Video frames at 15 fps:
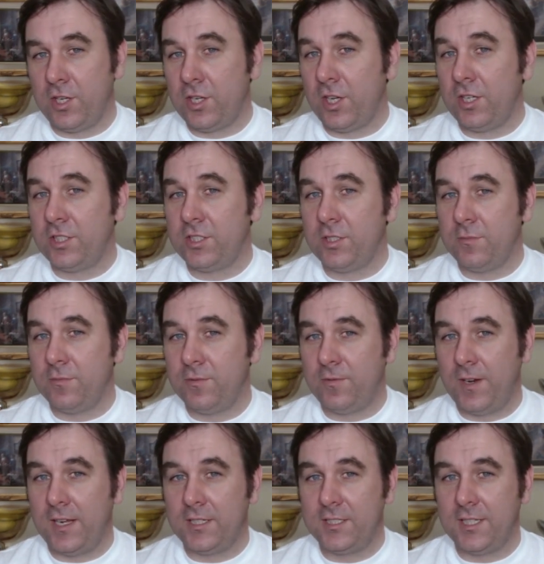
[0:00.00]
the custom
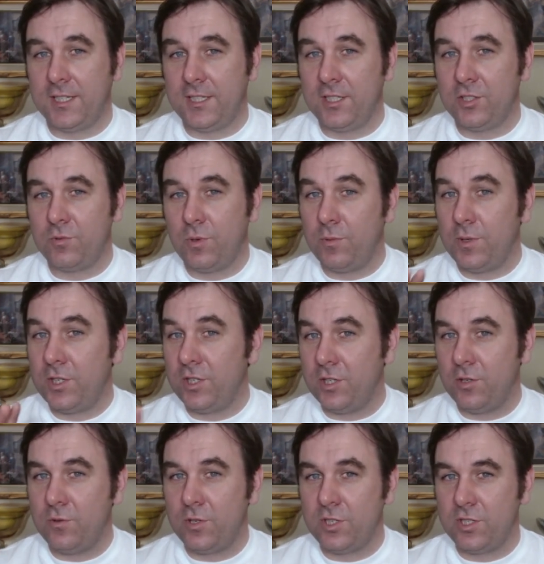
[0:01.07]
flash settings where we can
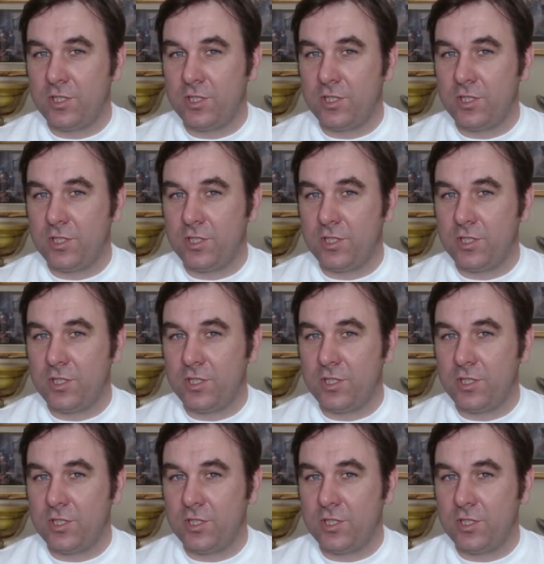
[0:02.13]
do